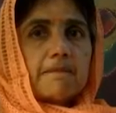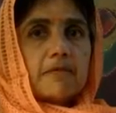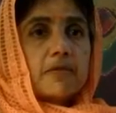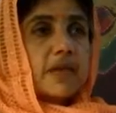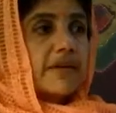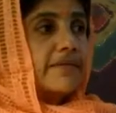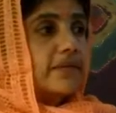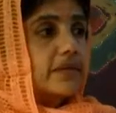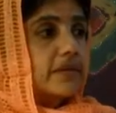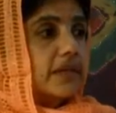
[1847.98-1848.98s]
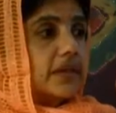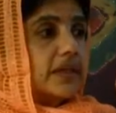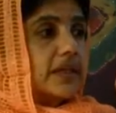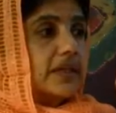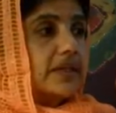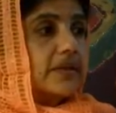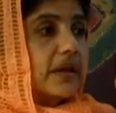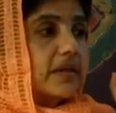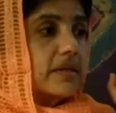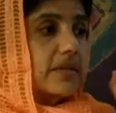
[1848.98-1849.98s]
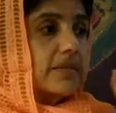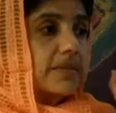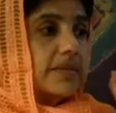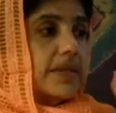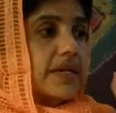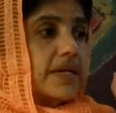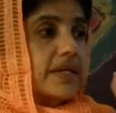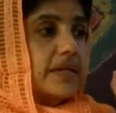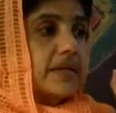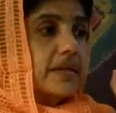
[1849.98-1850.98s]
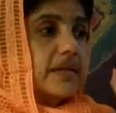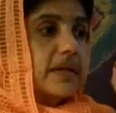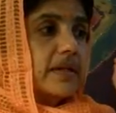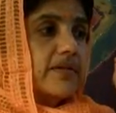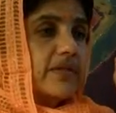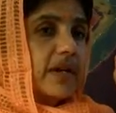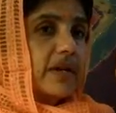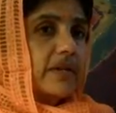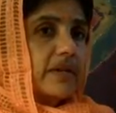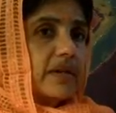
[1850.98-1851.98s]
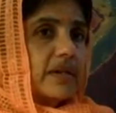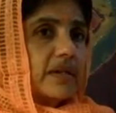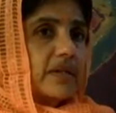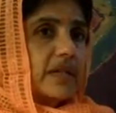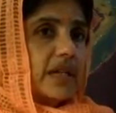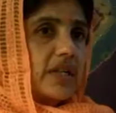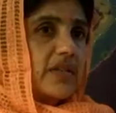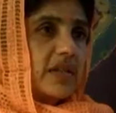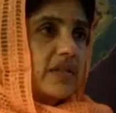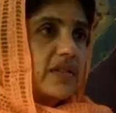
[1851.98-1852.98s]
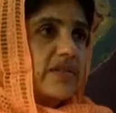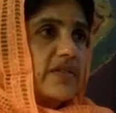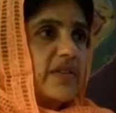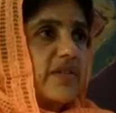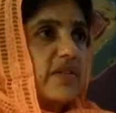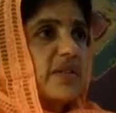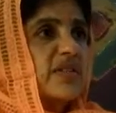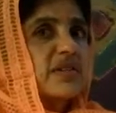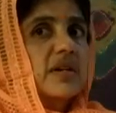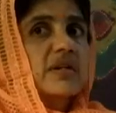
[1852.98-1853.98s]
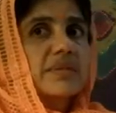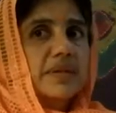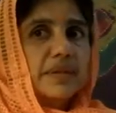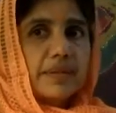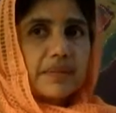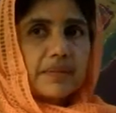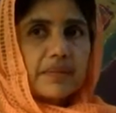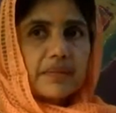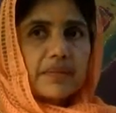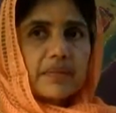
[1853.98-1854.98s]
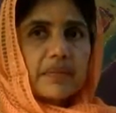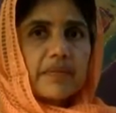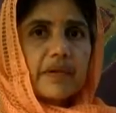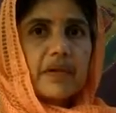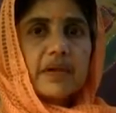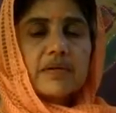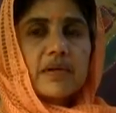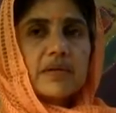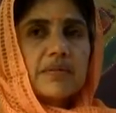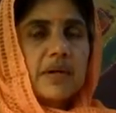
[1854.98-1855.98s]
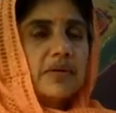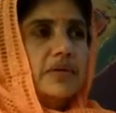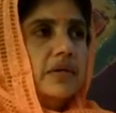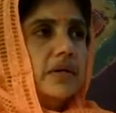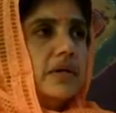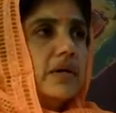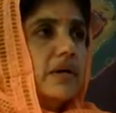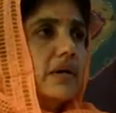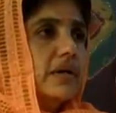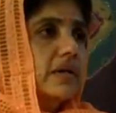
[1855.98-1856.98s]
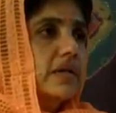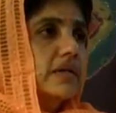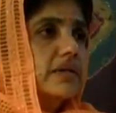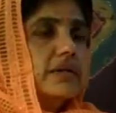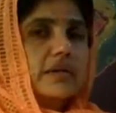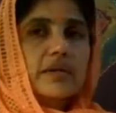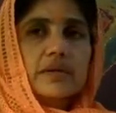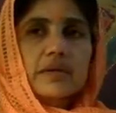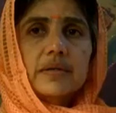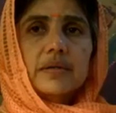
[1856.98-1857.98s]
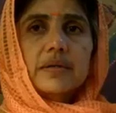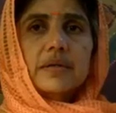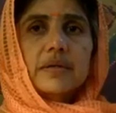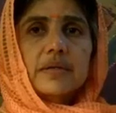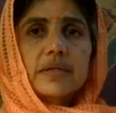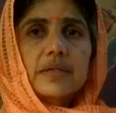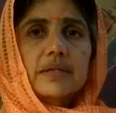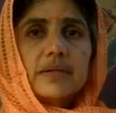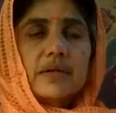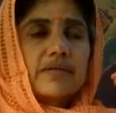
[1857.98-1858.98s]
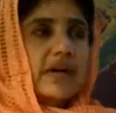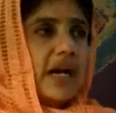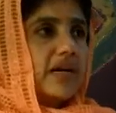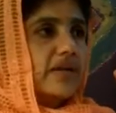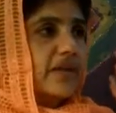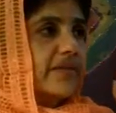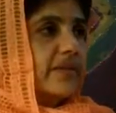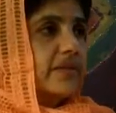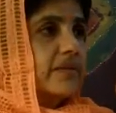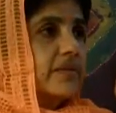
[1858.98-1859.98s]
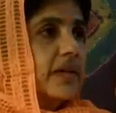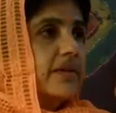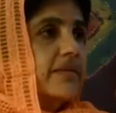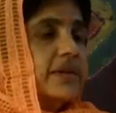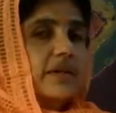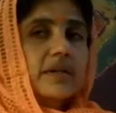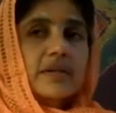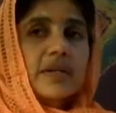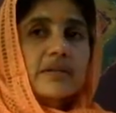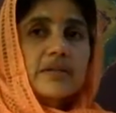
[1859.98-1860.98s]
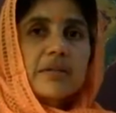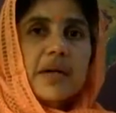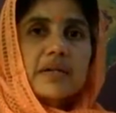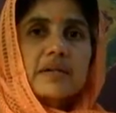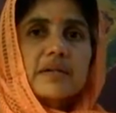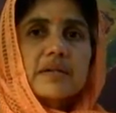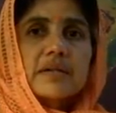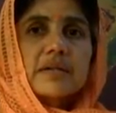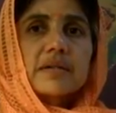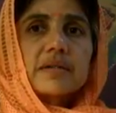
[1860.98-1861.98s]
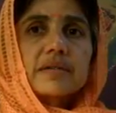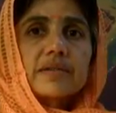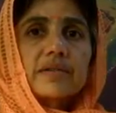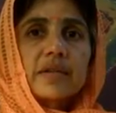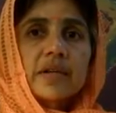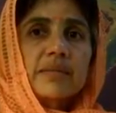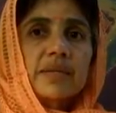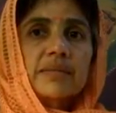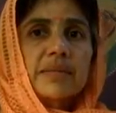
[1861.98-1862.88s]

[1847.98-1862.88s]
So, therefore, it is not some, this is the different, the teaching is different from a sermon. Whether it's on the mound or it is, you know, it is on a flat surface to delivered, doesn't matter. A sermon